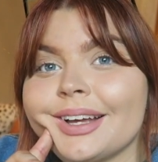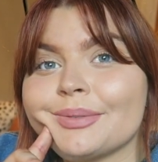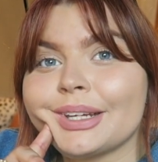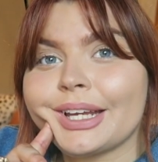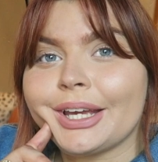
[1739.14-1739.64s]

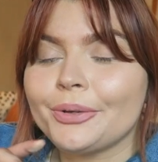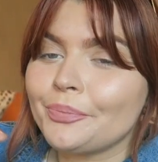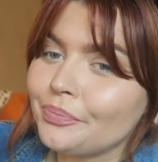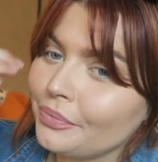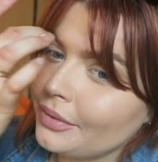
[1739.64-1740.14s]
I'm gonna
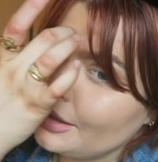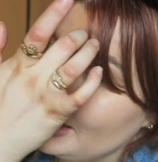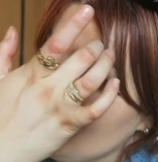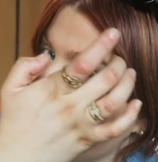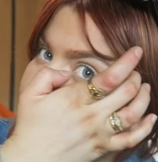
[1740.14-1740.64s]
go.
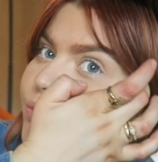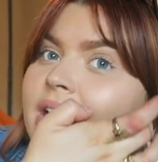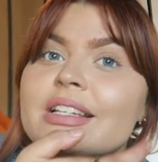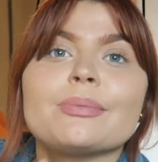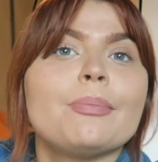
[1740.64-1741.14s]
This
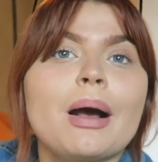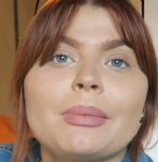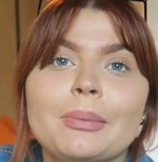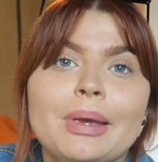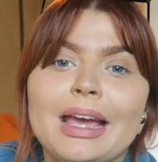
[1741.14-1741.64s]
rain is
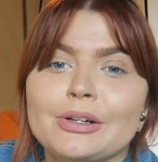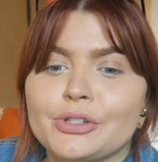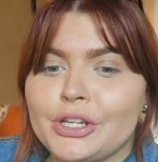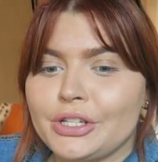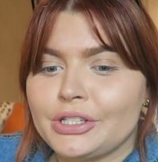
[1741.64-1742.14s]
bumming me
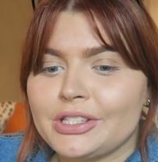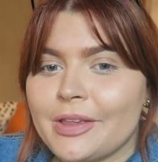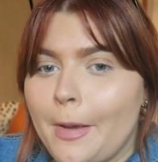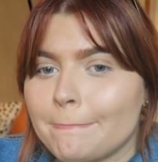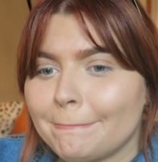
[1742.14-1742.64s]
out, dudes.